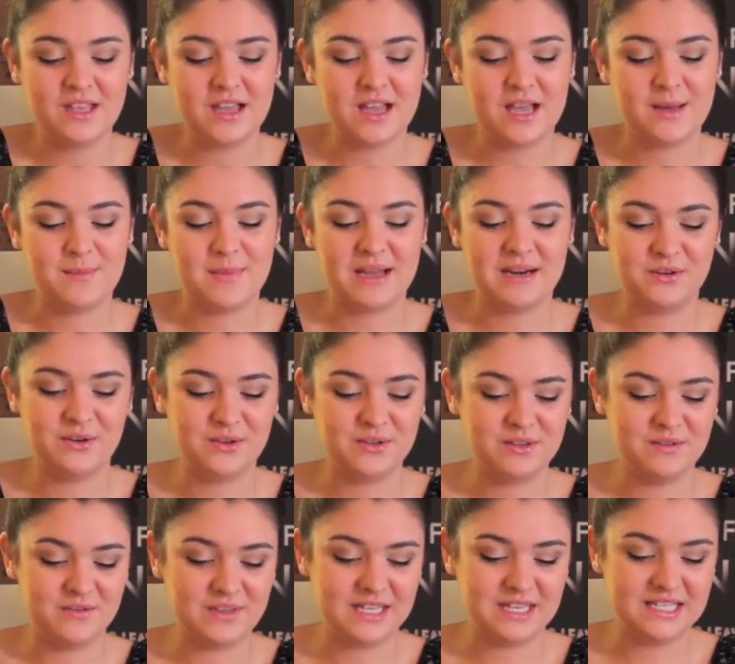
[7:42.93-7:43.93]
Um, I don't know
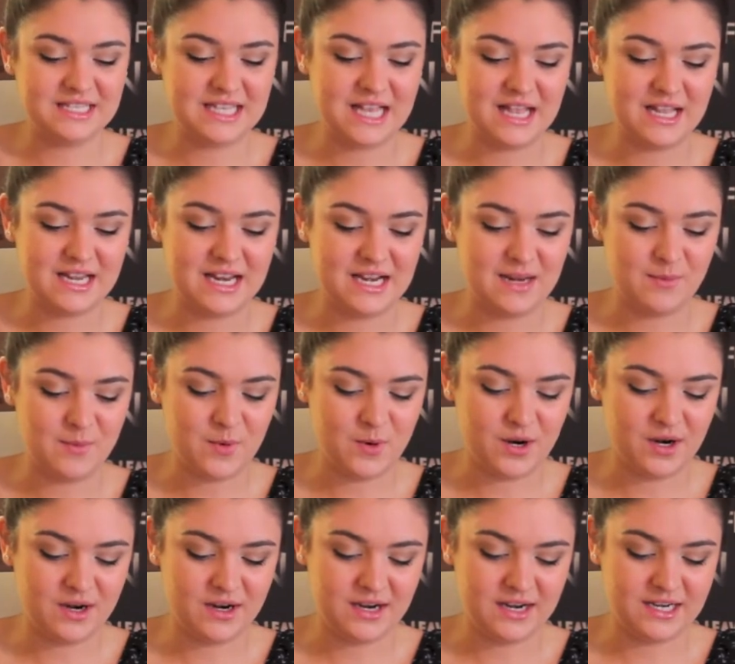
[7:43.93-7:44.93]
if they sell it
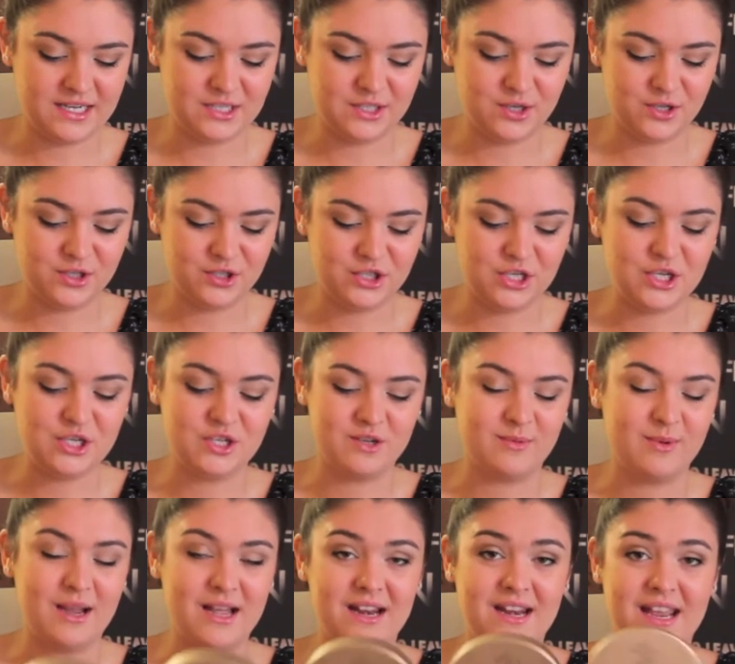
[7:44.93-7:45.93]
anymore. It was called
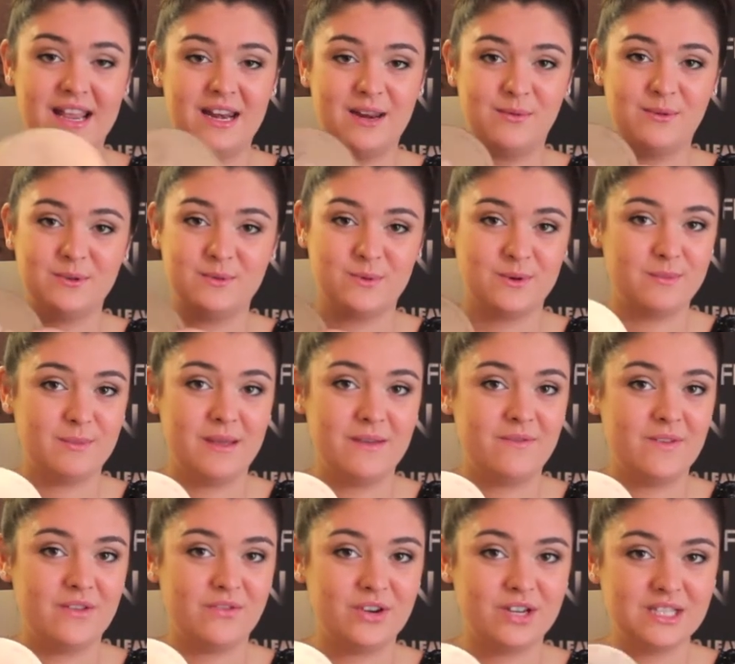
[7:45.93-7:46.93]
Gingerbread, and it was one of my
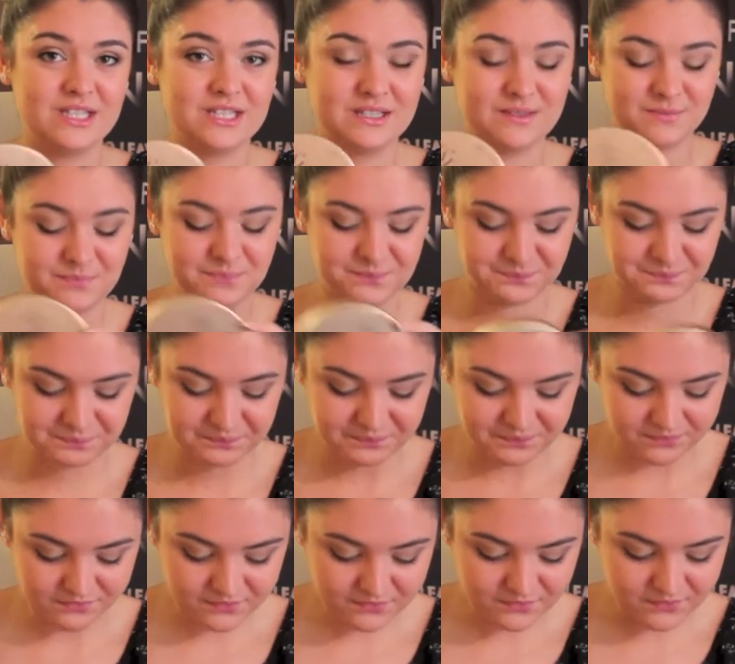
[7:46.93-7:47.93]
favorites.
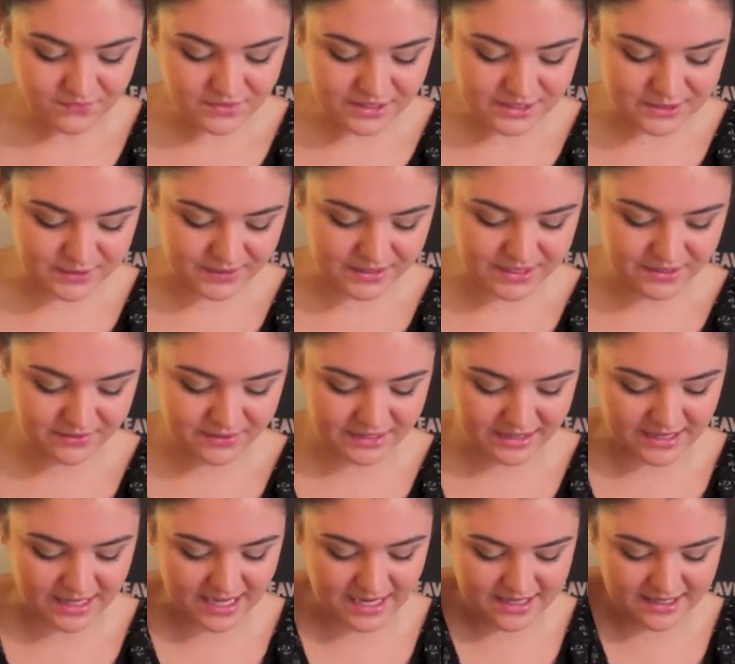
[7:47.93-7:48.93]
So getting rid
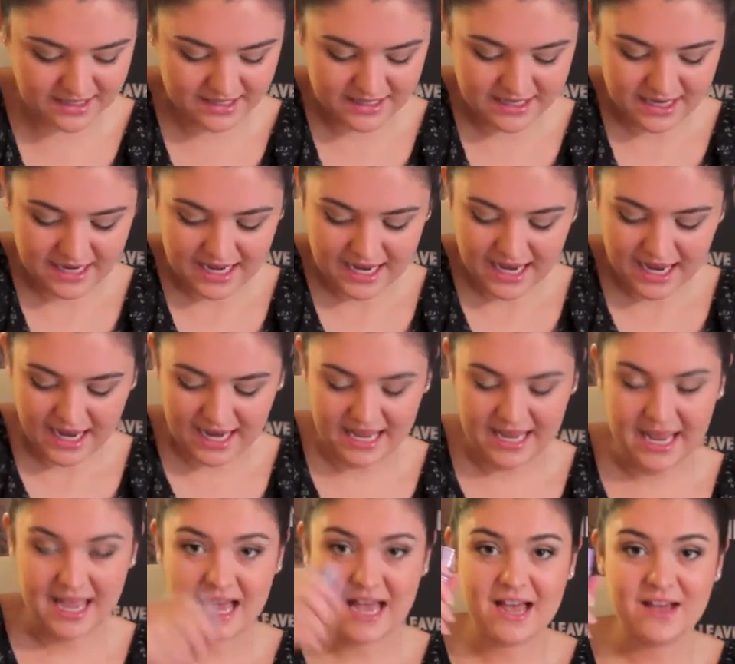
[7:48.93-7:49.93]
of that. I
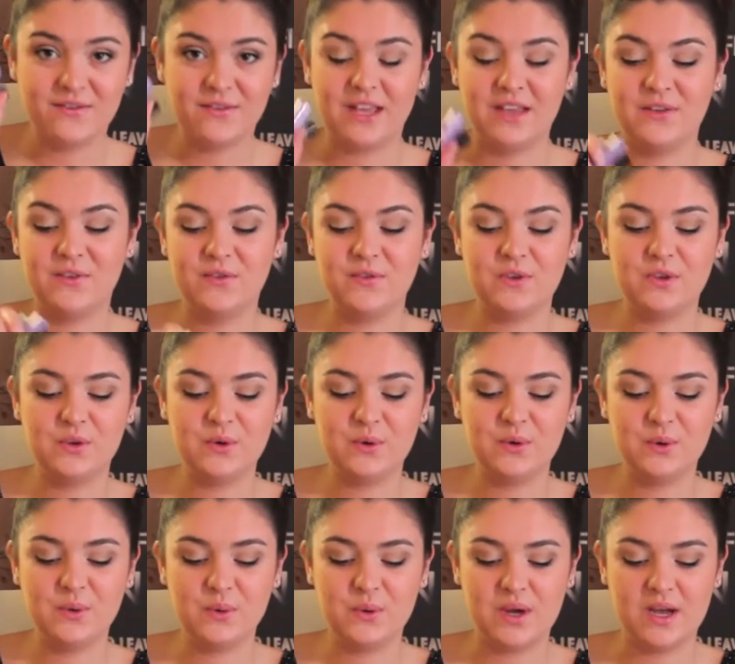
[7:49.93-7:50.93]
have a
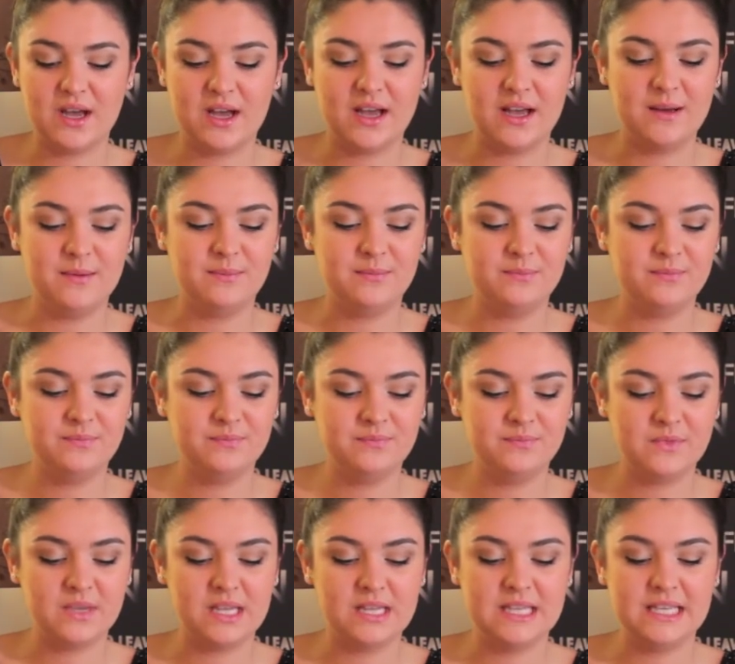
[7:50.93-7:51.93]
few um,
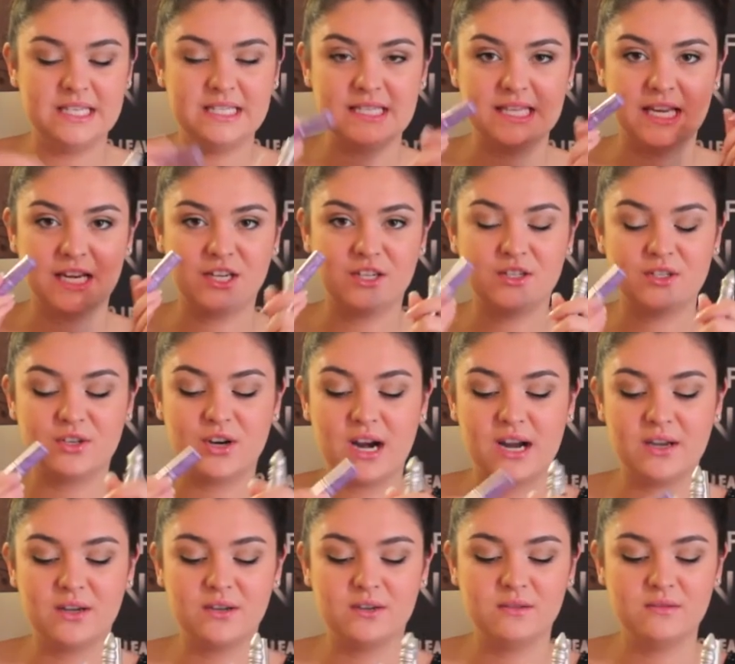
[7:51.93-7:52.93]
of these like
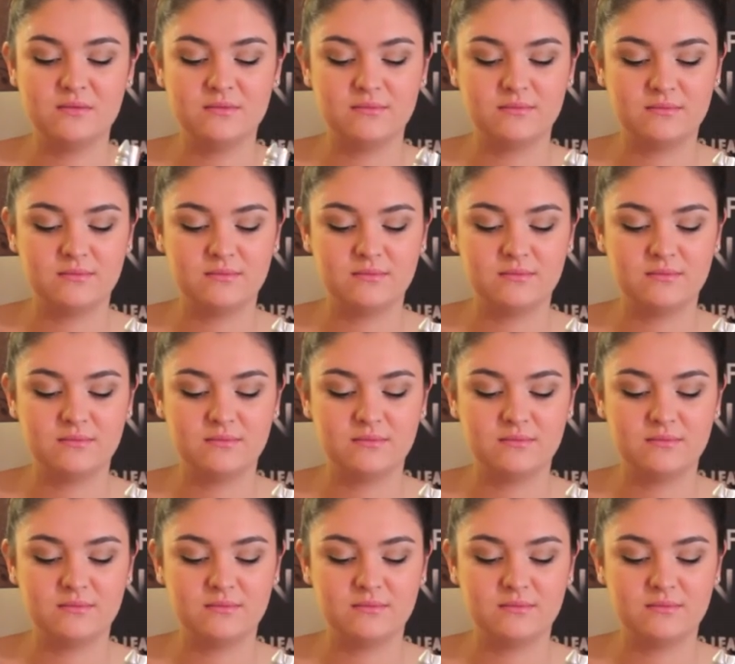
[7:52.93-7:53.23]
trial